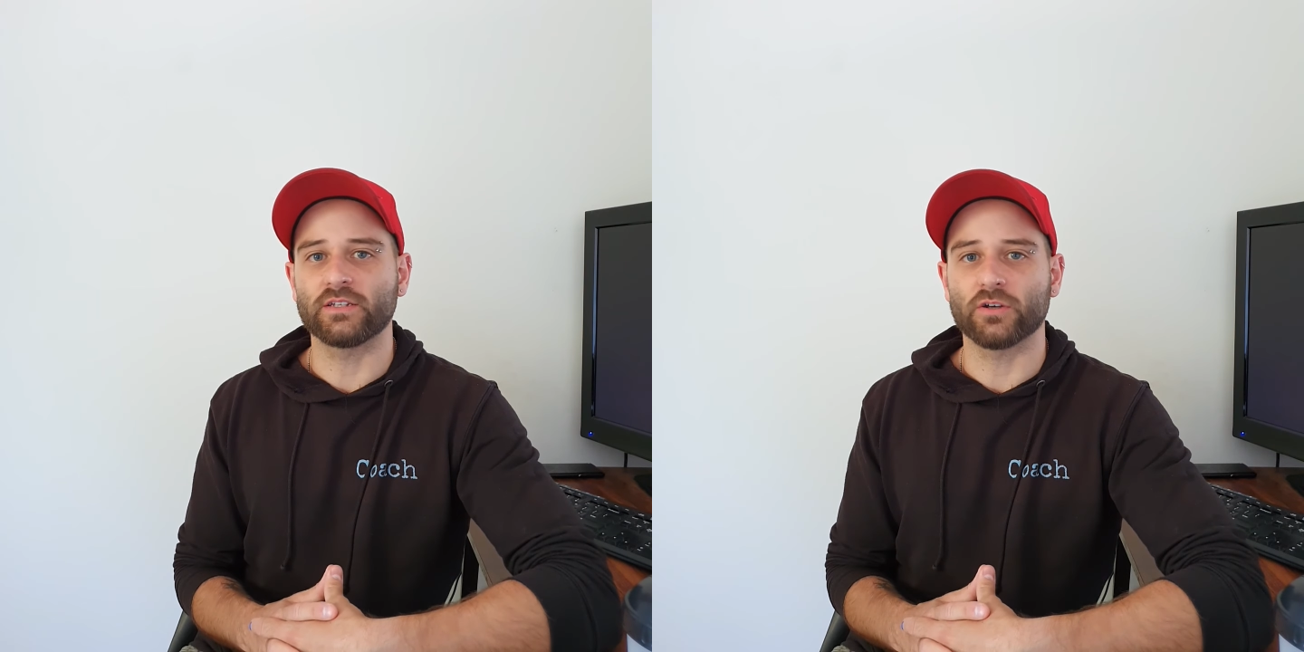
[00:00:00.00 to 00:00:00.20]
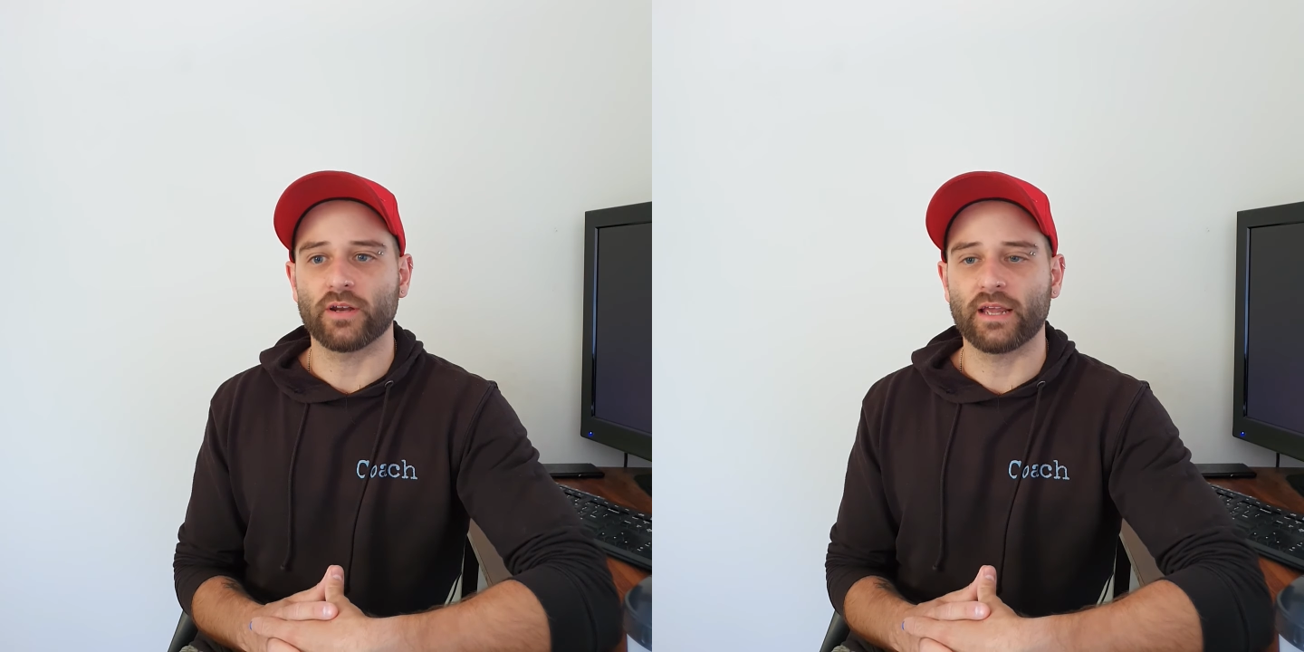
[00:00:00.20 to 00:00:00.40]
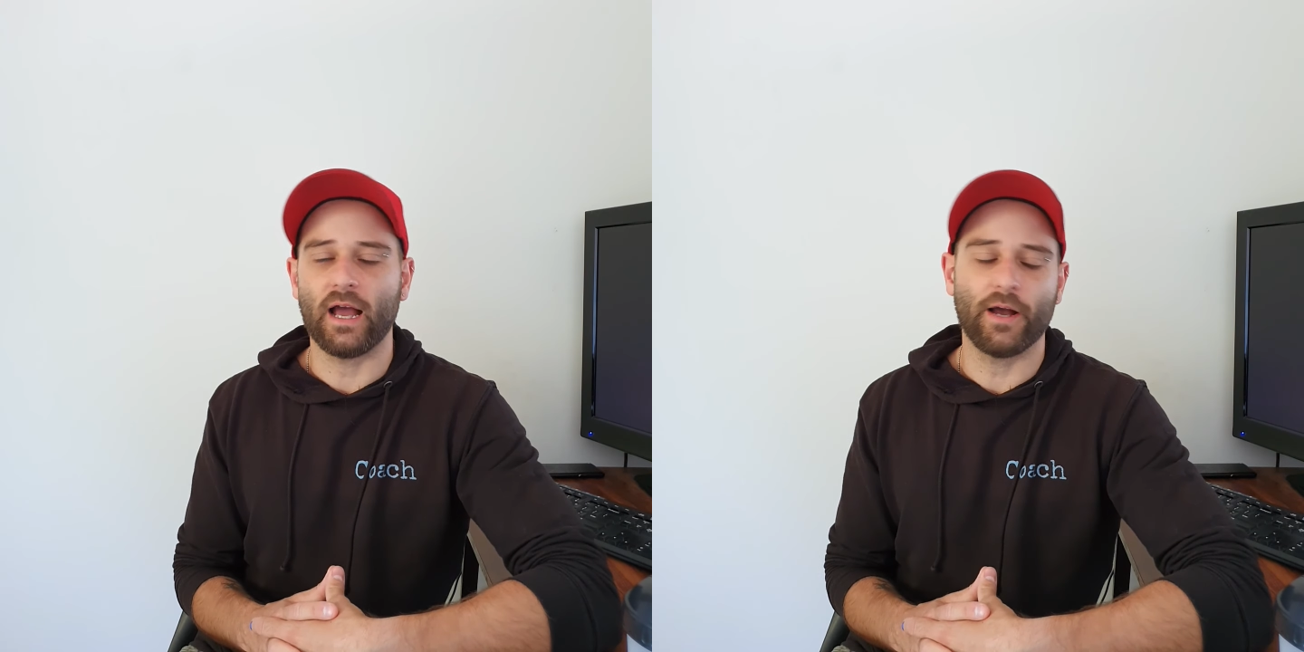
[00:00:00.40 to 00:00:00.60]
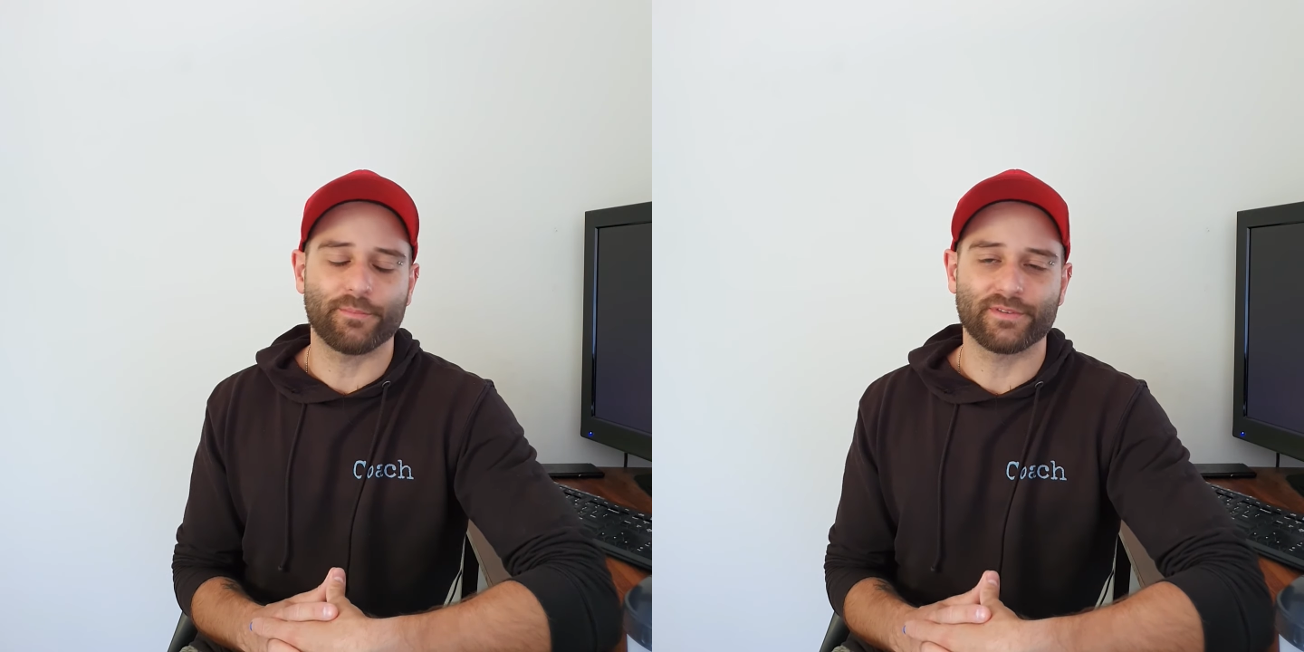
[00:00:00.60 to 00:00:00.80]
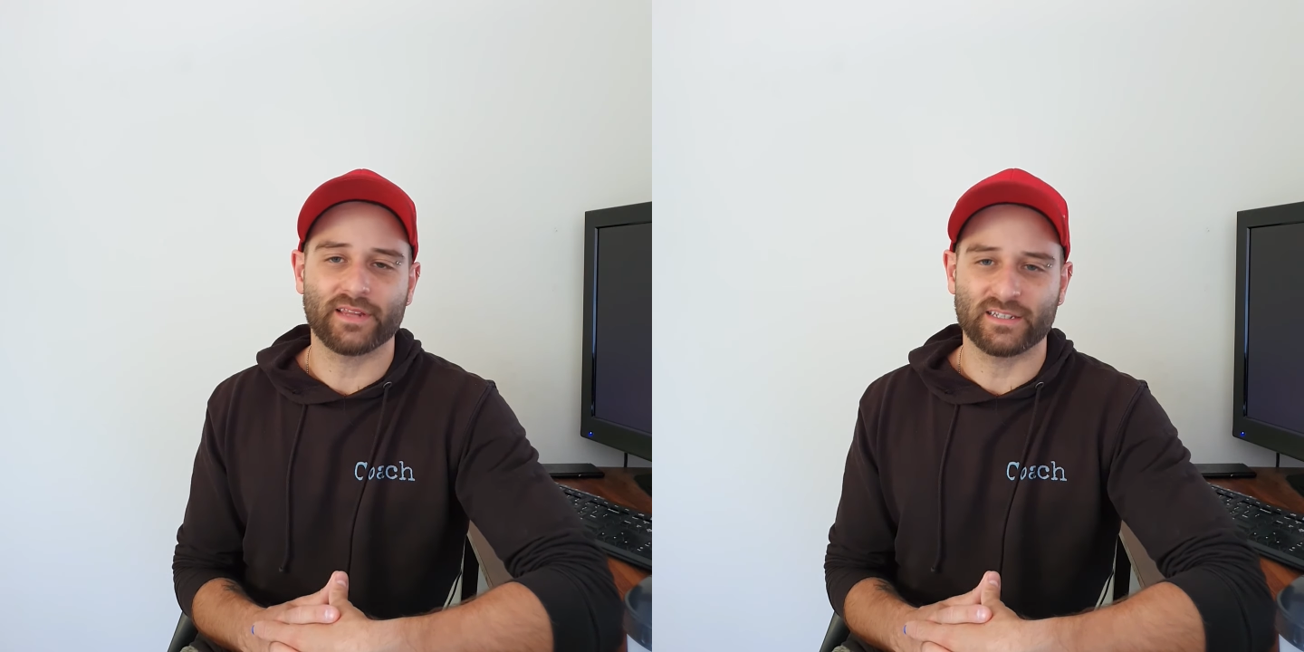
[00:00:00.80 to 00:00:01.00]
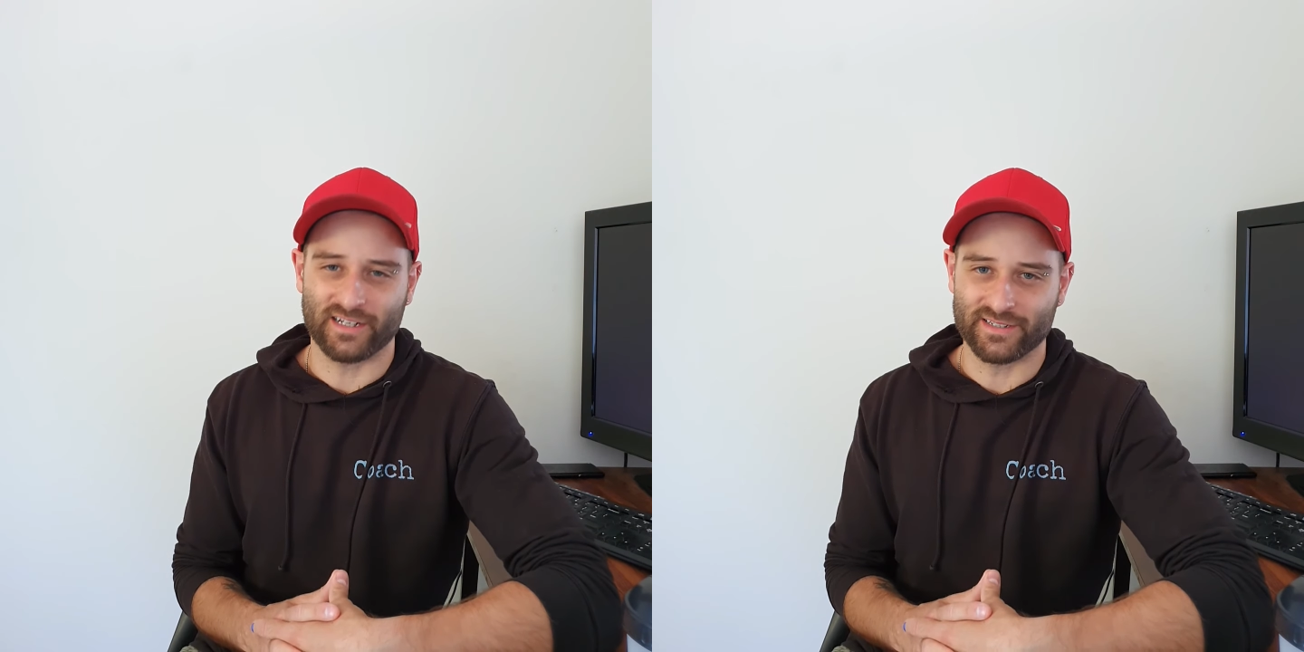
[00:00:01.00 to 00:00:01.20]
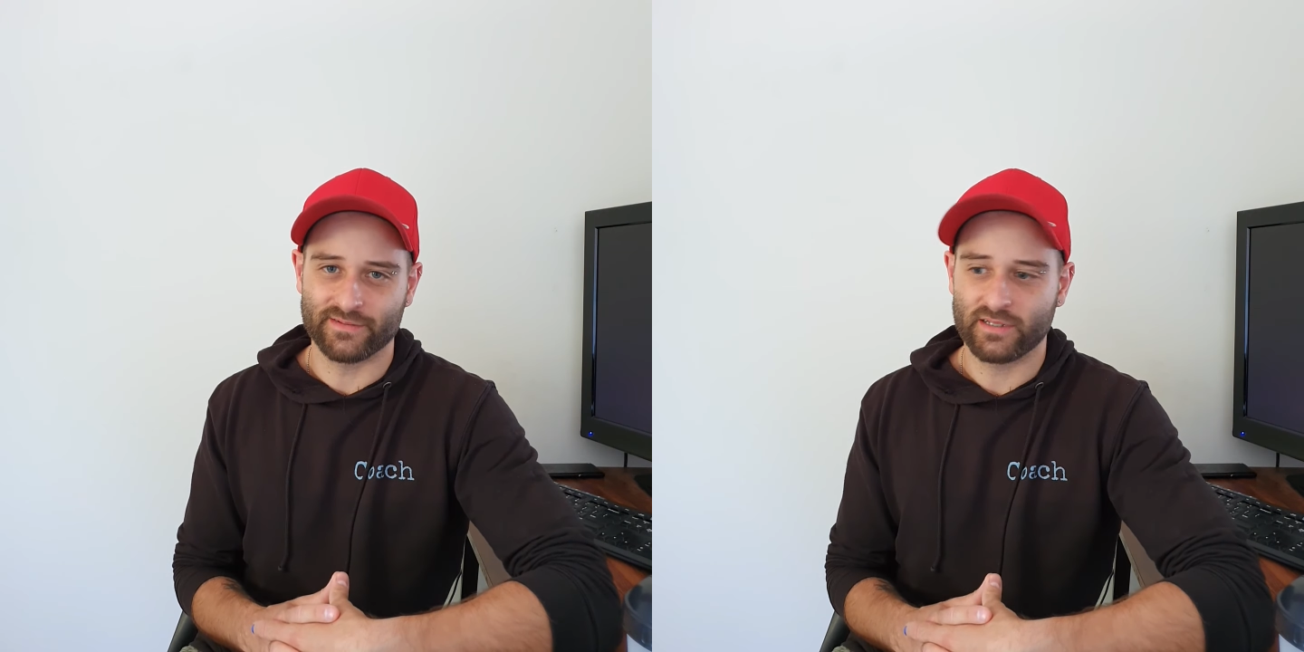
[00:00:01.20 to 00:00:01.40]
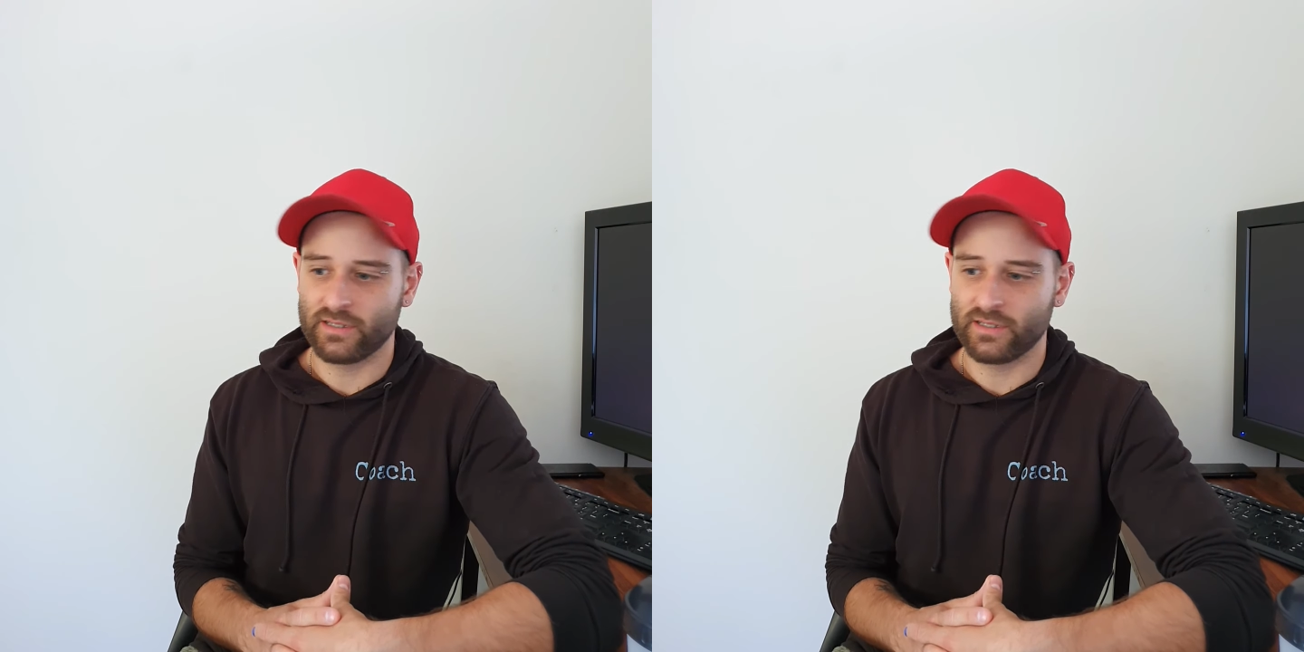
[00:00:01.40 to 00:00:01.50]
joining up. Thanks, guys.